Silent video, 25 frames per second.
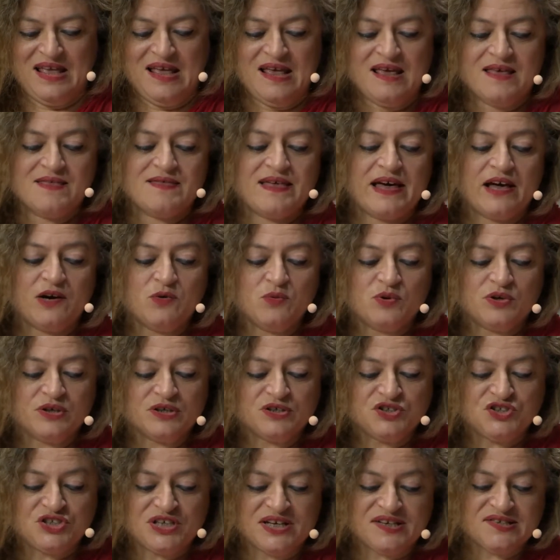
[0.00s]
There were
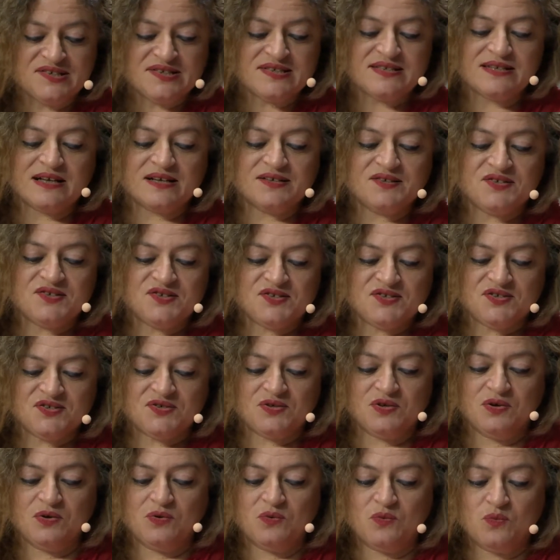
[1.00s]

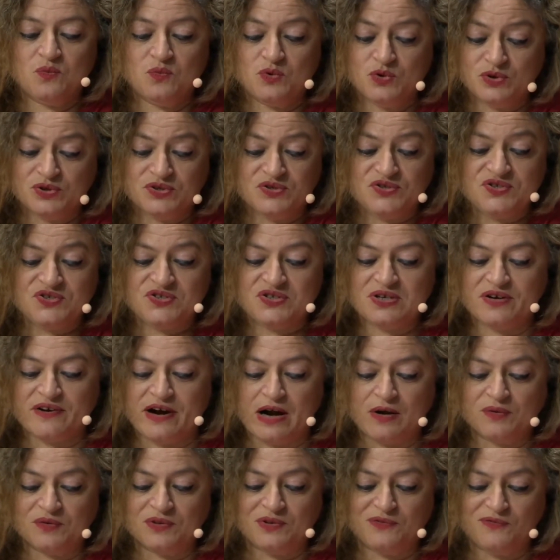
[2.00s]
chestnuts, woods
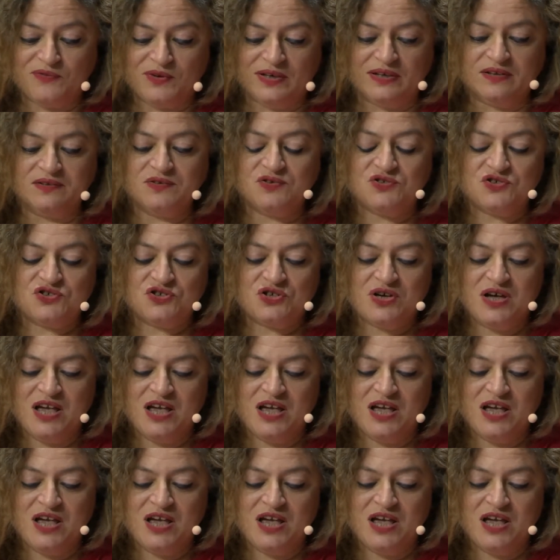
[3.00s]
around the village